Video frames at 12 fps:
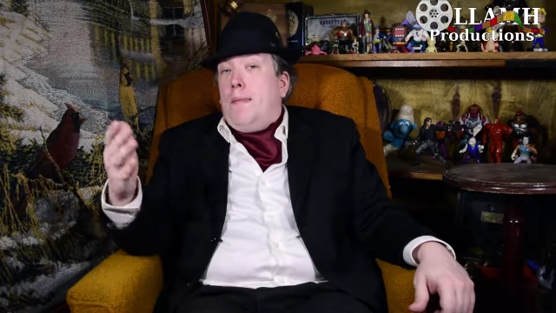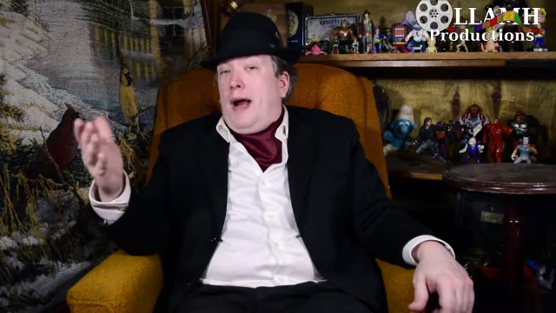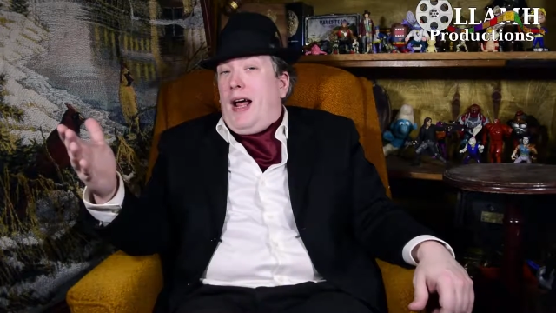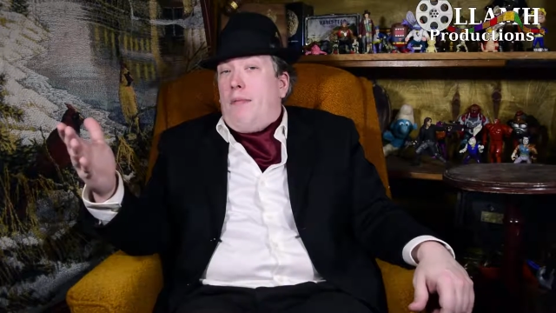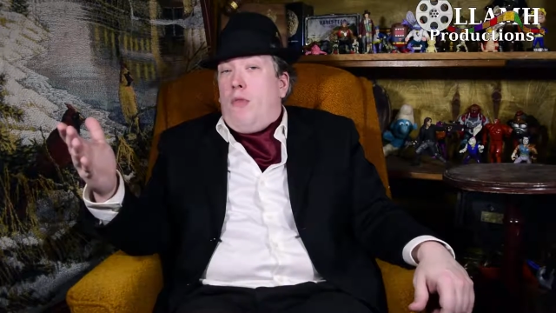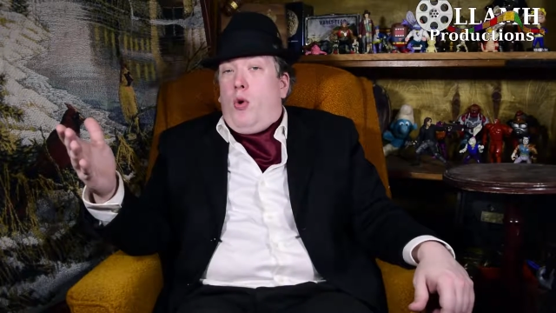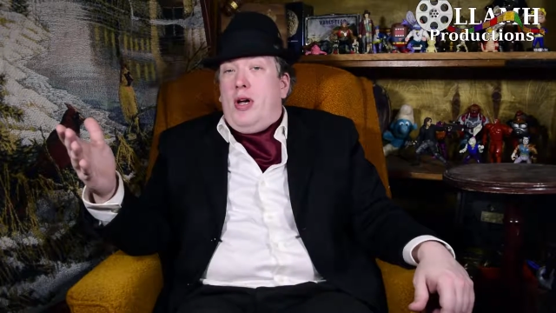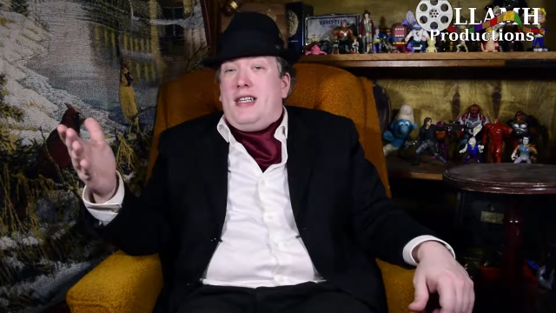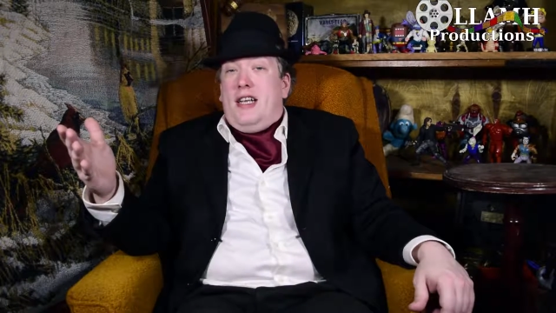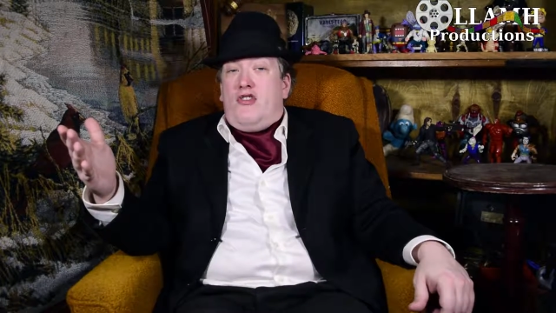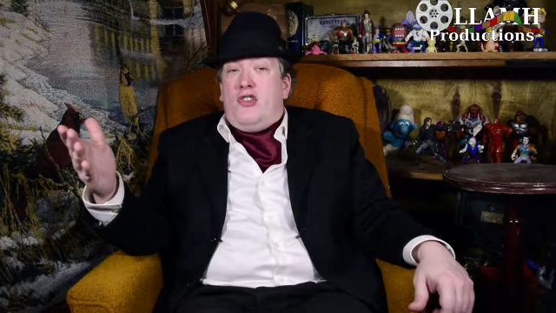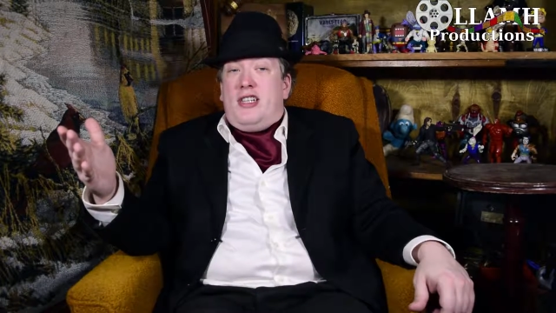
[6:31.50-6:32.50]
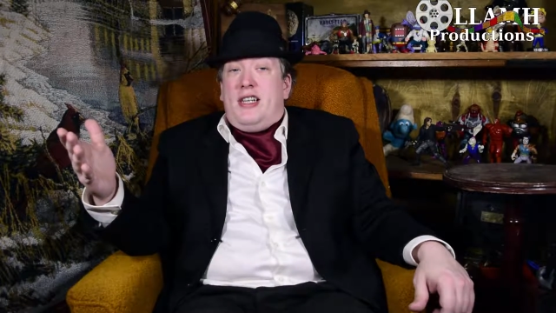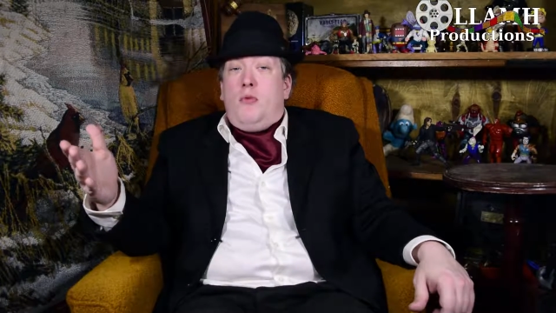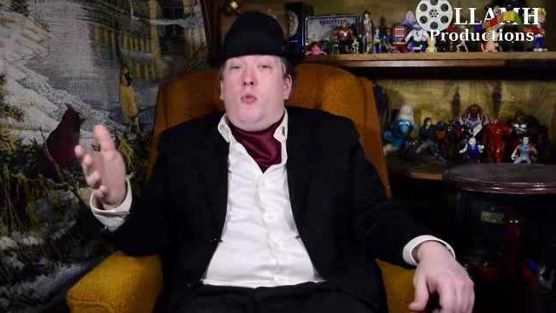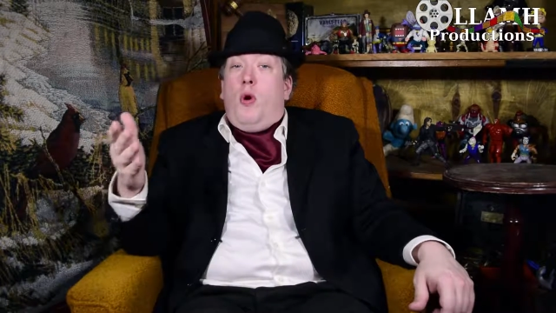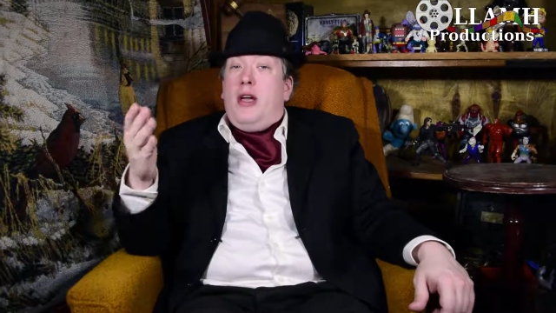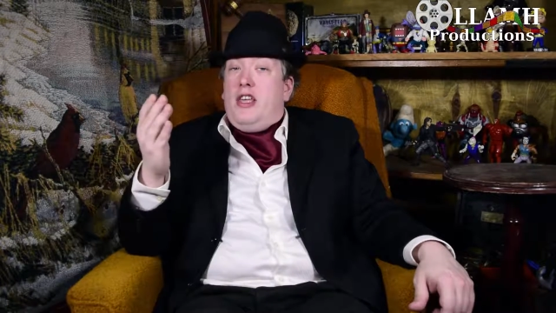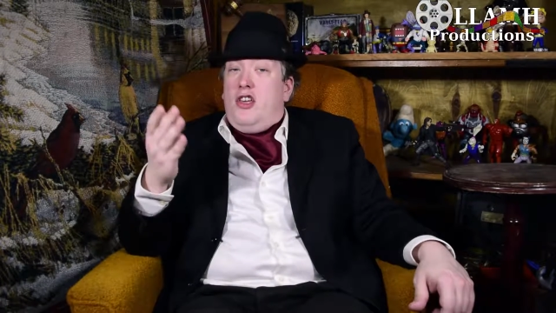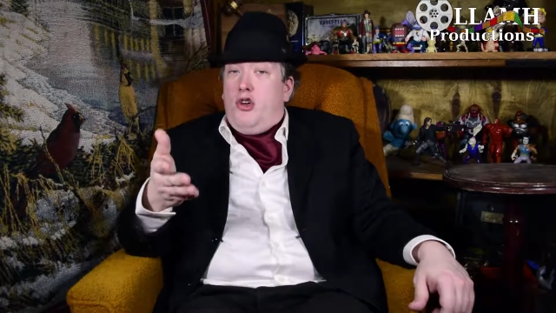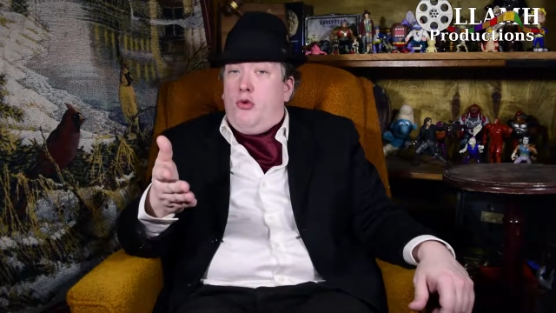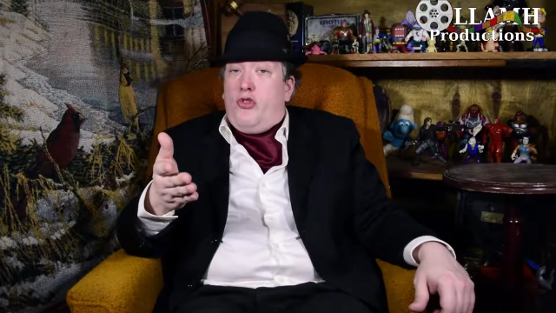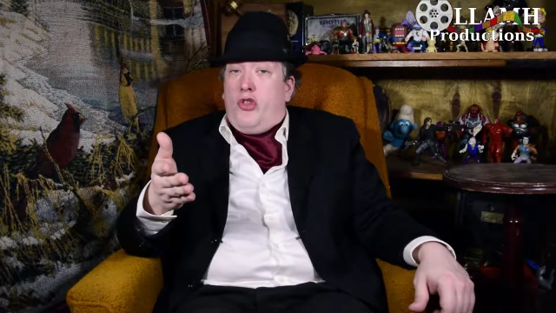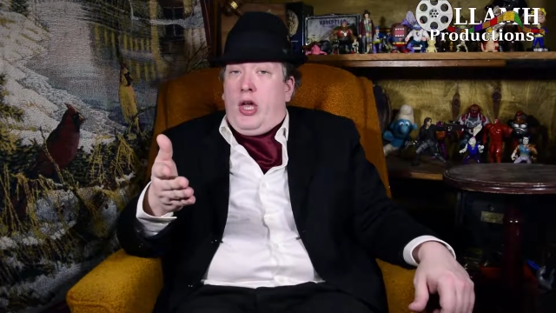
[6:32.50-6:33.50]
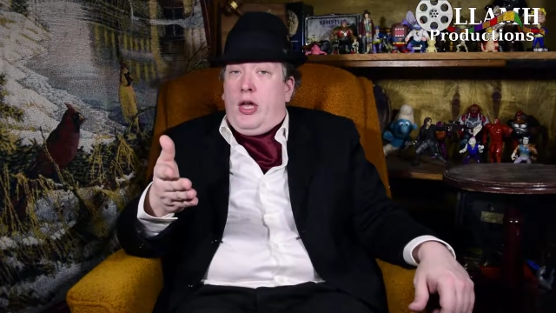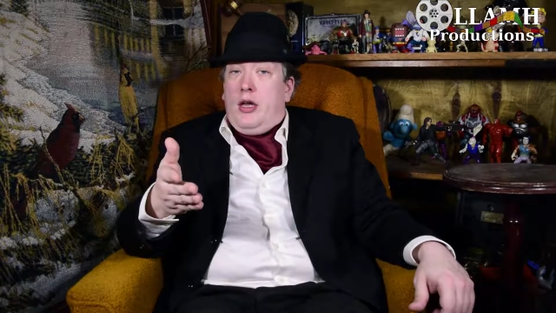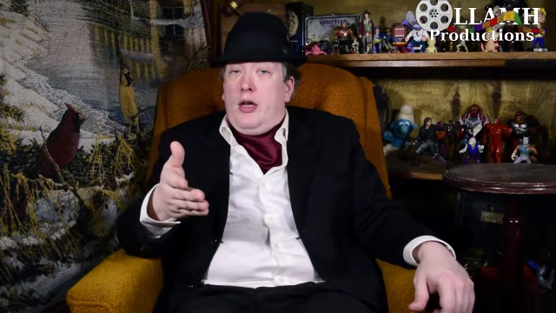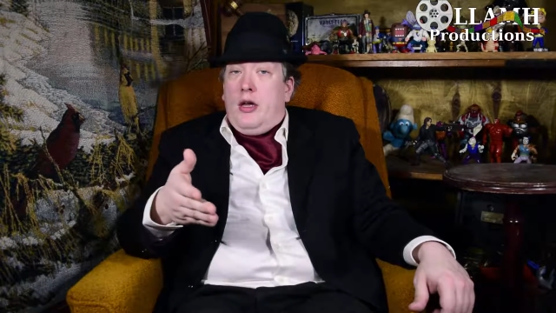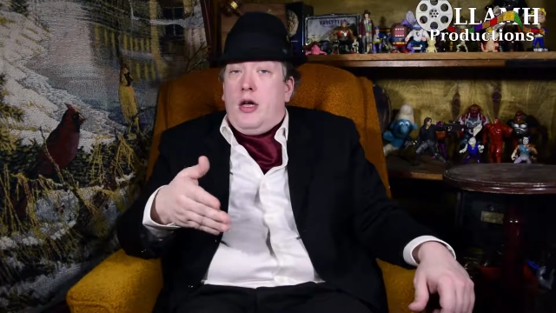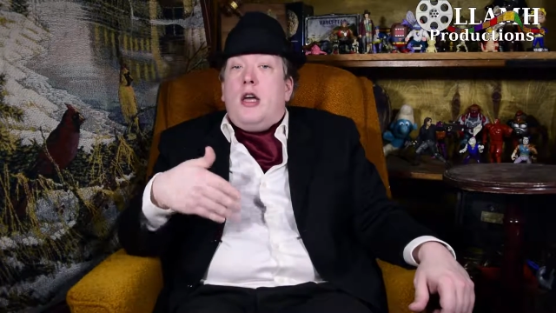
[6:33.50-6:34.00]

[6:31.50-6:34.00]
But I'm always interested in what you think.